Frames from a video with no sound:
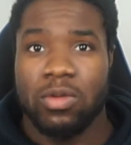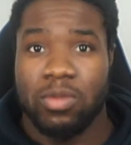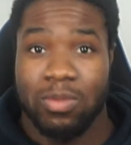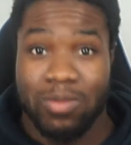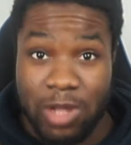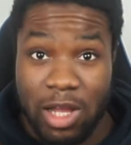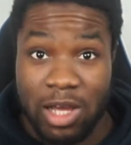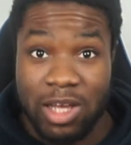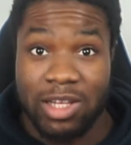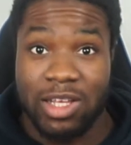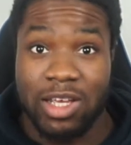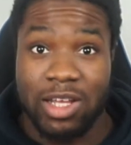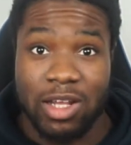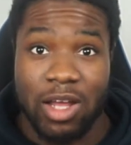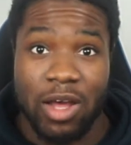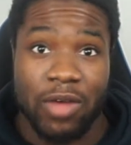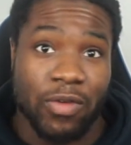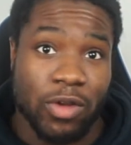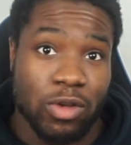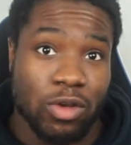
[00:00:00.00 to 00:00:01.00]
luckily
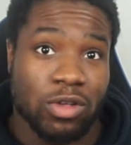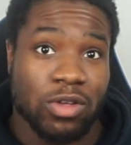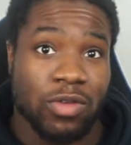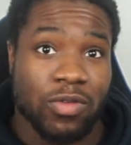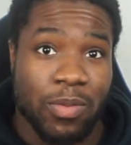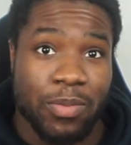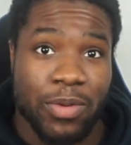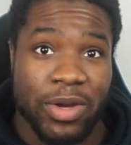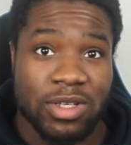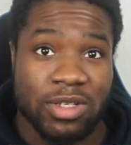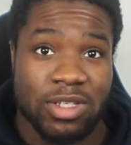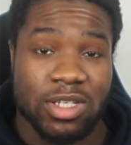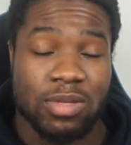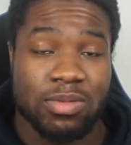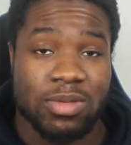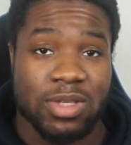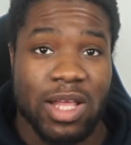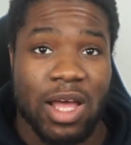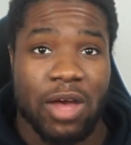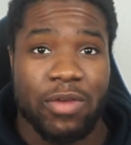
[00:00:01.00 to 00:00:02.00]
enough, a lot of
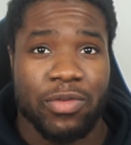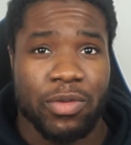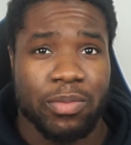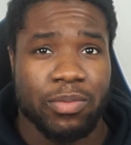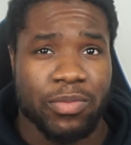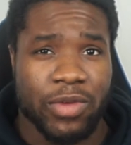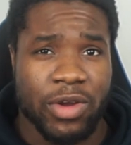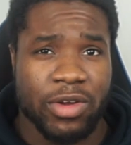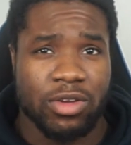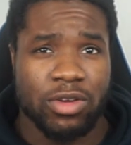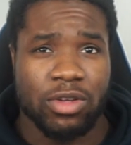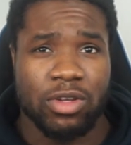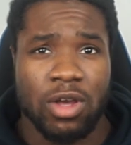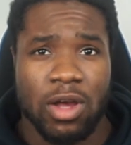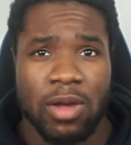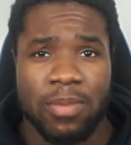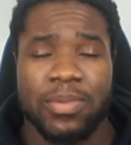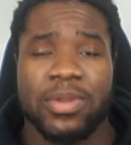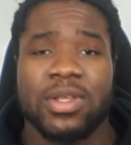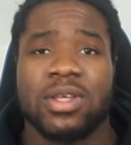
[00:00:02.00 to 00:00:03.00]
apprenticeships now from very good
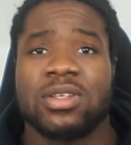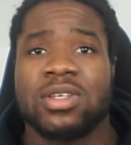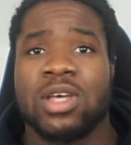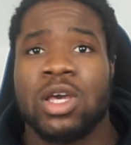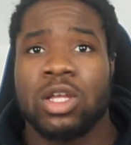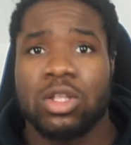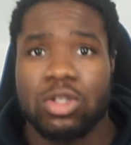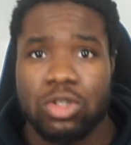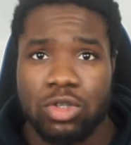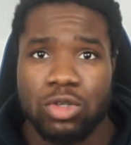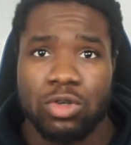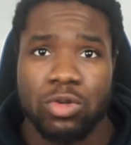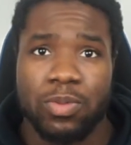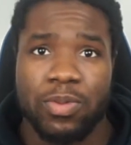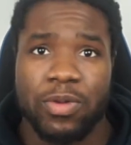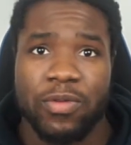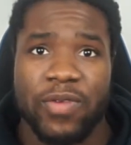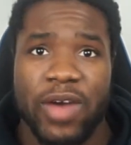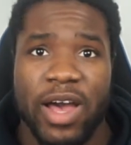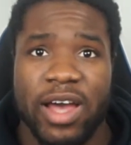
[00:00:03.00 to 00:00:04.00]
companies do
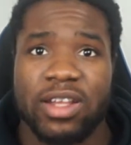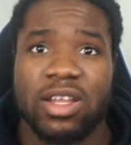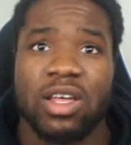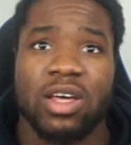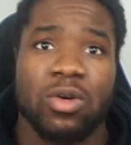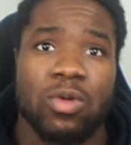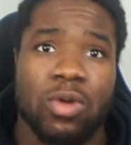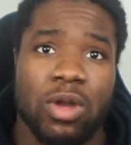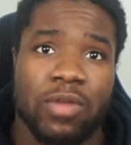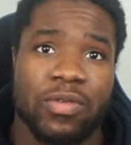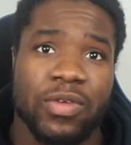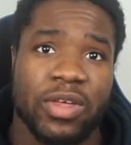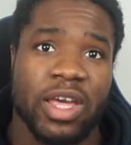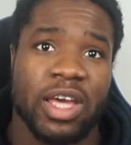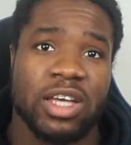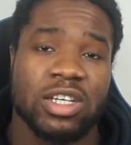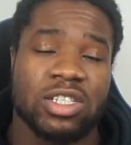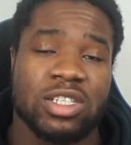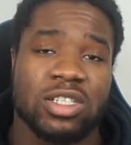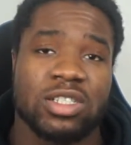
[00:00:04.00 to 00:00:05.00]
provide a
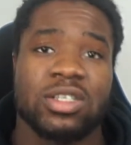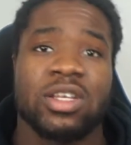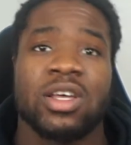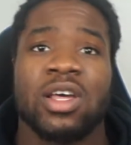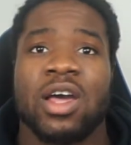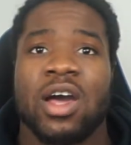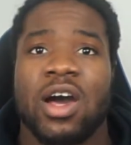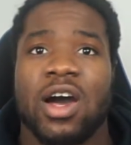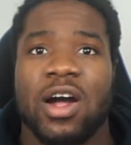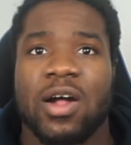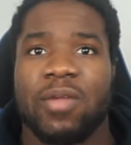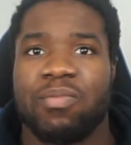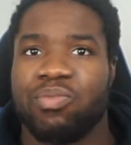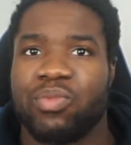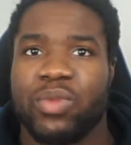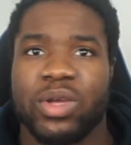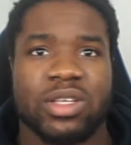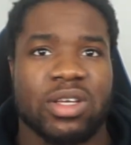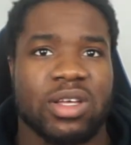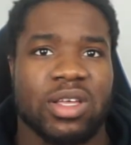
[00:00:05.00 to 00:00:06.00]
qualification,
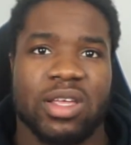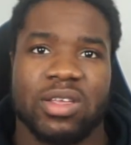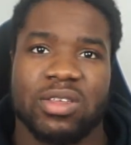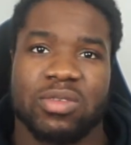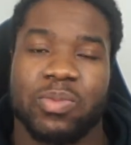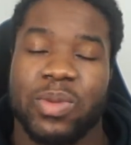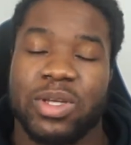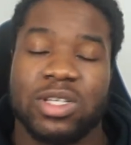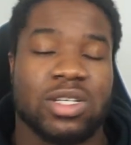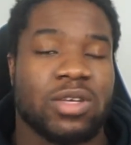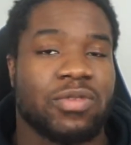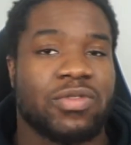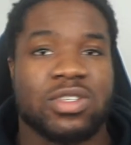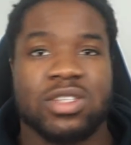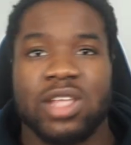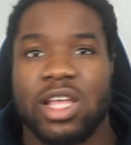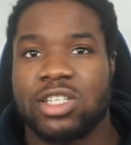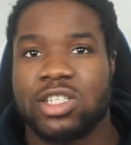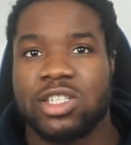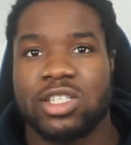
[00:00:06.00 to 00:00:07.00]
but especially if it's in
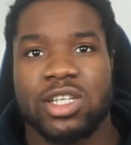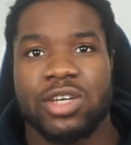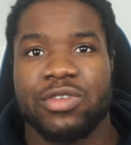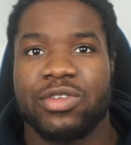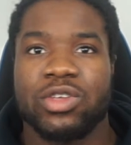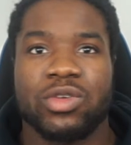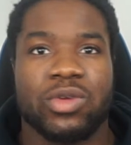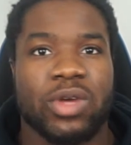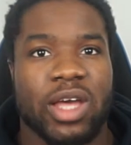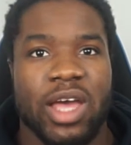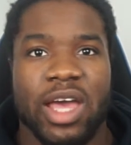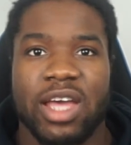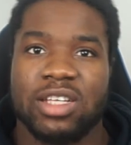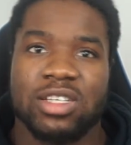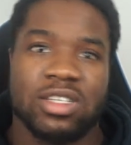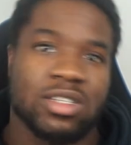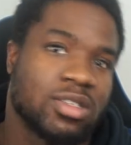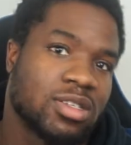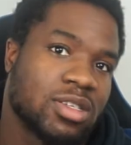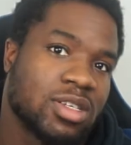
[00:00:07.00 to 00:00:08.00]
engineering, you get
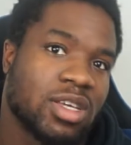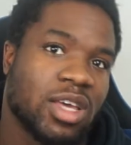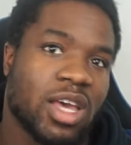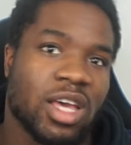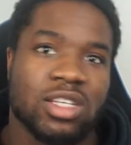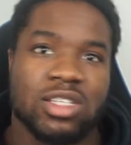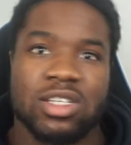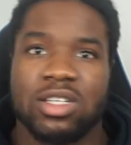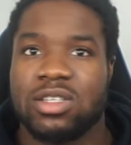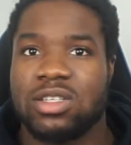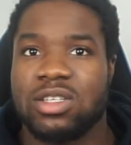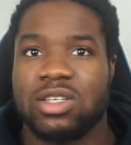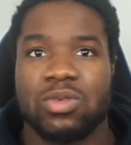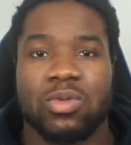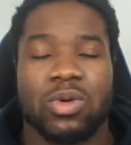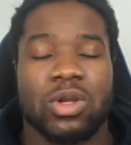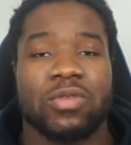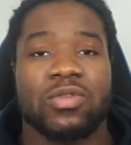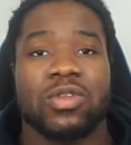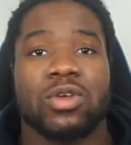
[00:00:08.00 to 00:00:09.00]
HNC, HND,
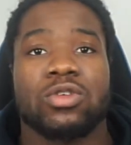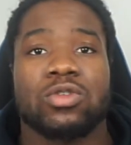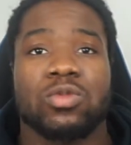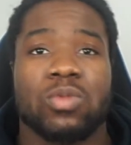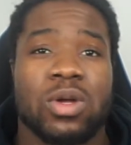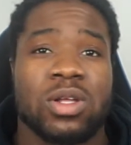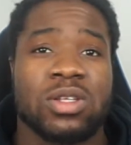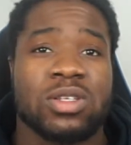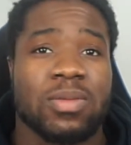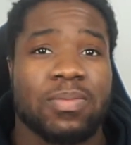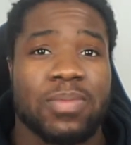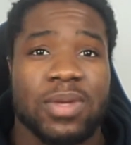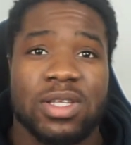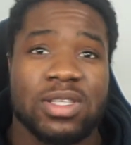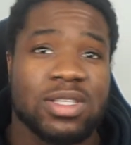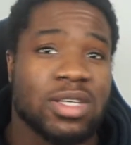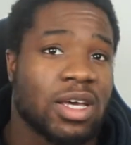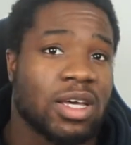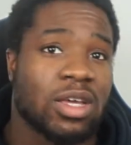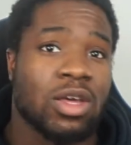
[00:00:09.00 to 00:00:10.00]
one of those ones, a
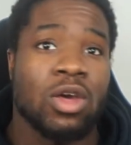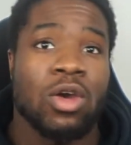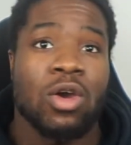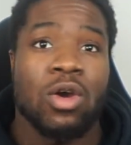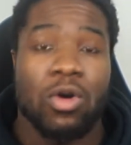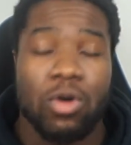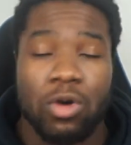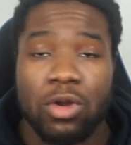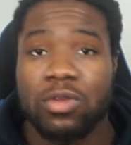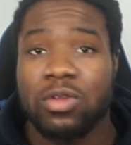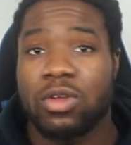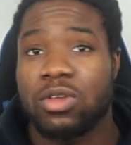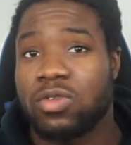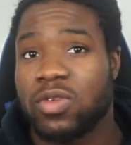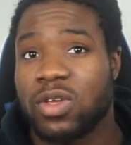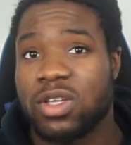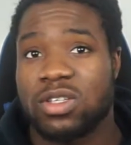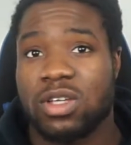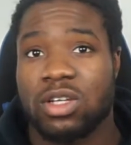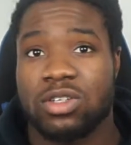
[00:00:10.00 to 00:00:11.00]
BTEC. All of those
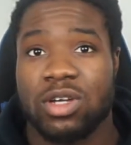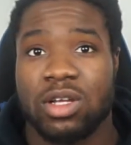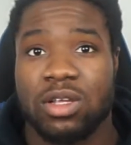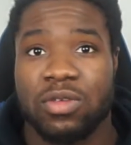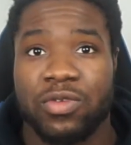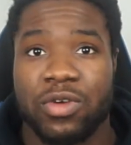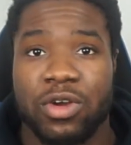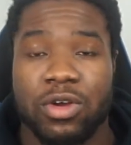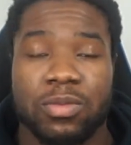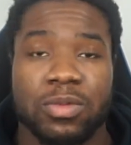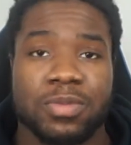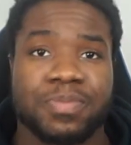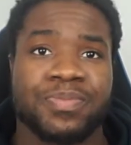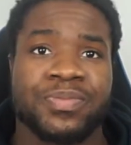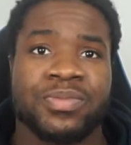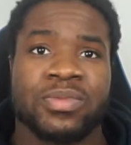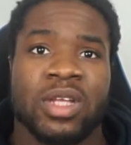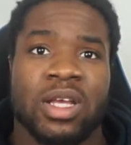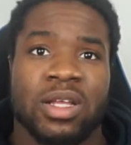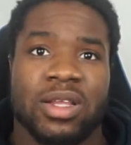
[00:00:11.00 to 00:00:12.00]
things are transferable.
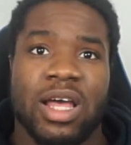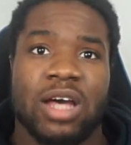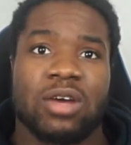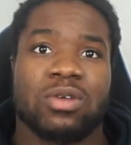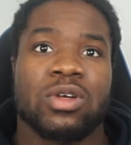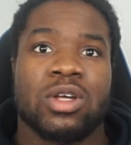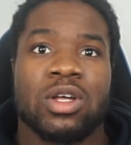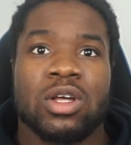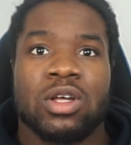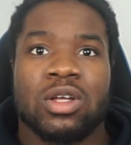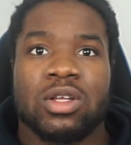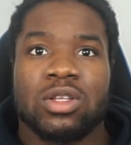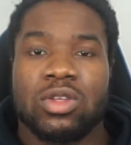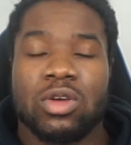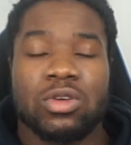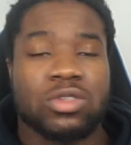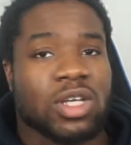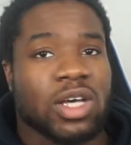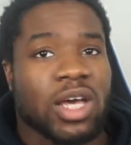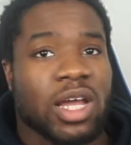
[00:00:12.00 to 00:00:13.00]
Now,
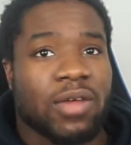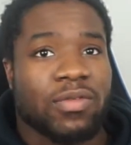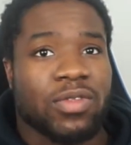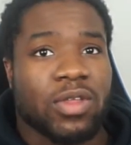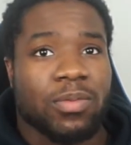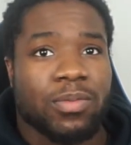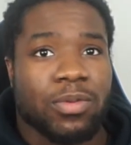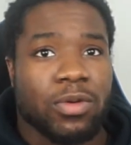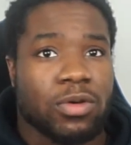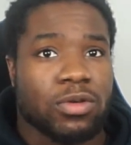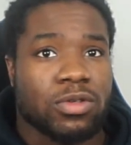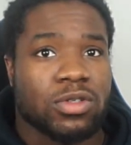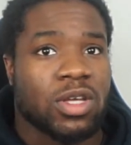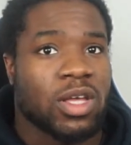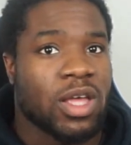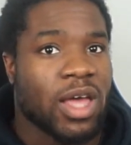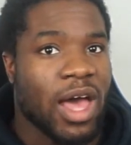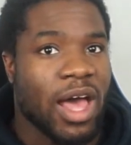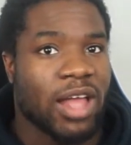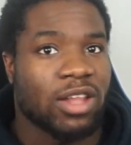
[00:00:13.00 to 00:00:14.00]
those are kind of the pros
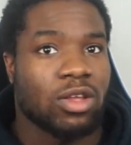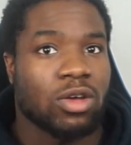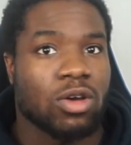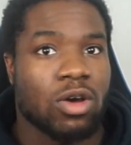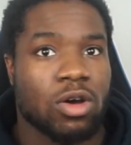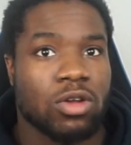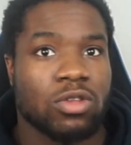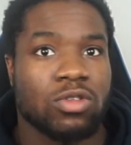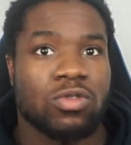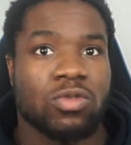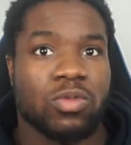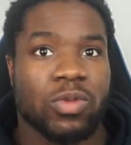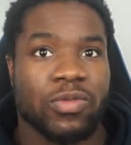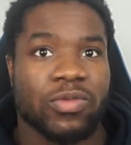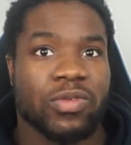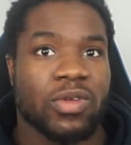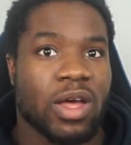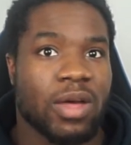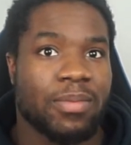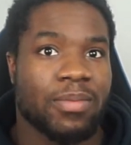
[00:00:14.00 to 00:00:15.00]
and the cons with
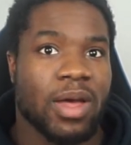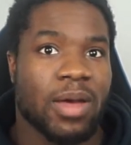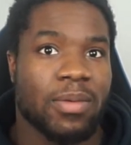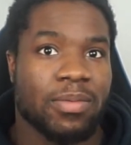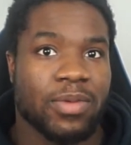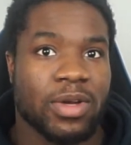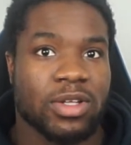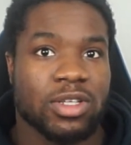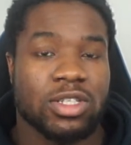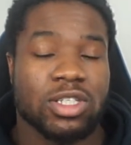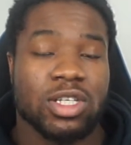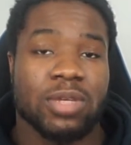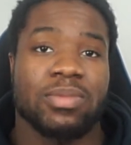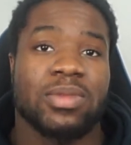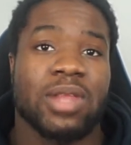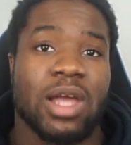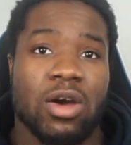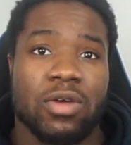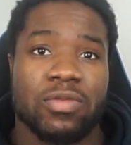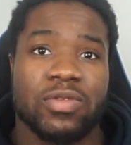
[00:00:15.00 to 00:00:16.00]
apprenticeship.
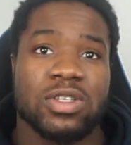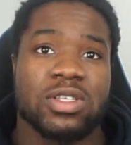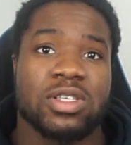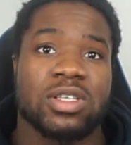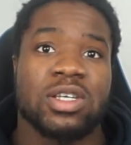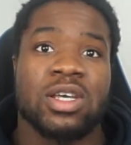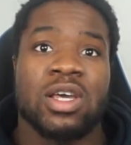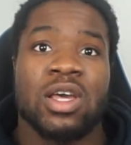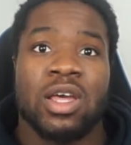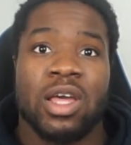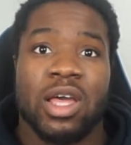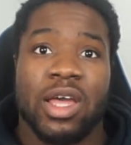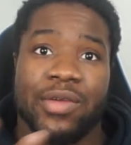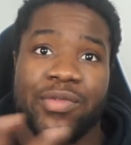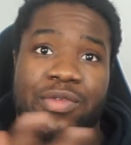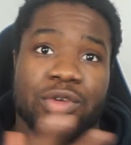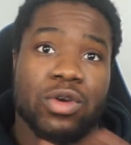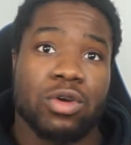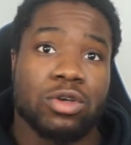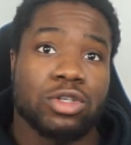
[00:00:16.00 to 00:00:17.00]
Now, obviously, if
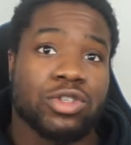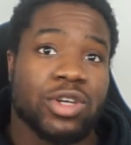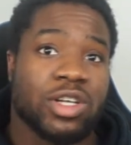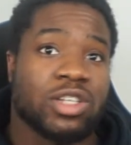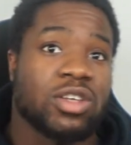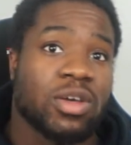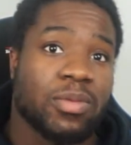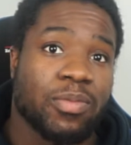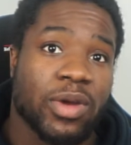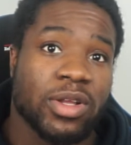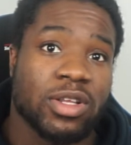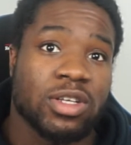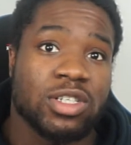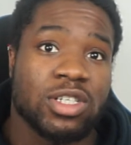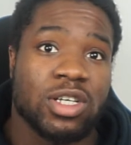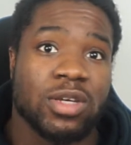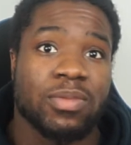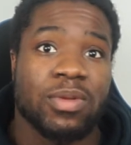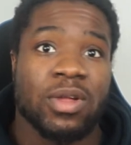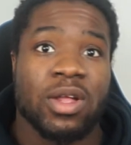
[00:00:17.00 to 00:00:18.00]
you go straight into
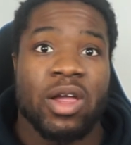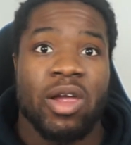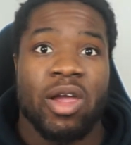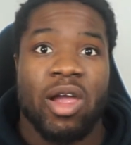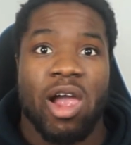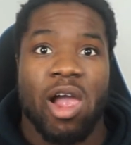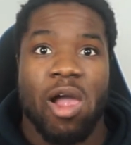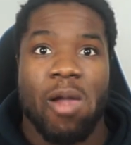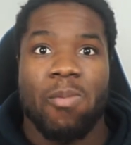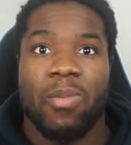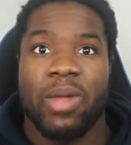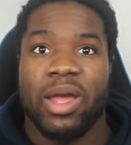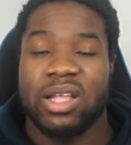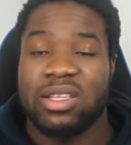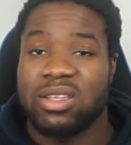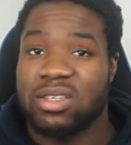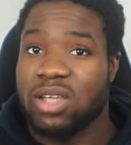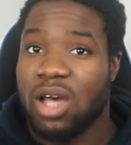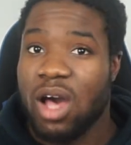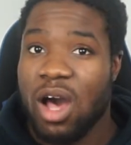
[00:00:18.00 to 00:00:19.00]
apprenticeship, it
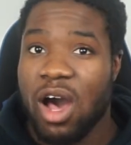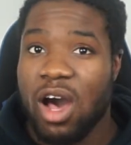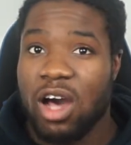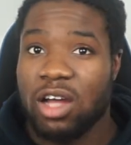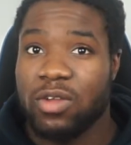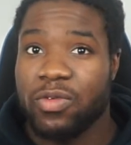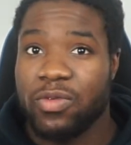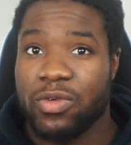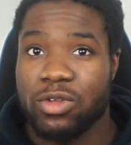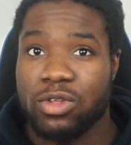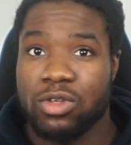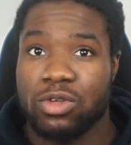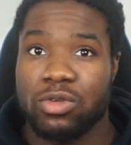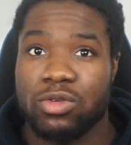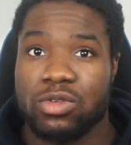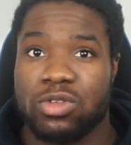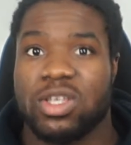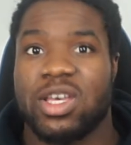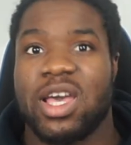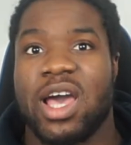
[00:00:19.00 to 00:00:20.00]
is hard for you
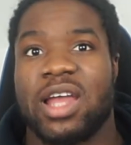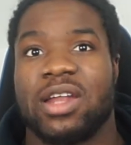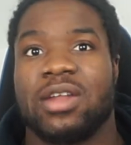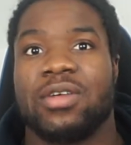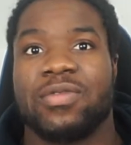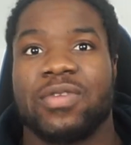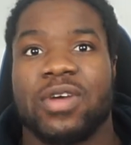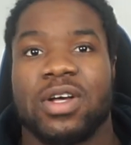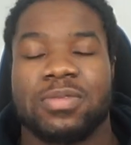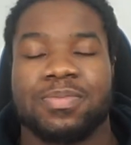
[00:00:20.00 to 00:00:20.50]
to kind of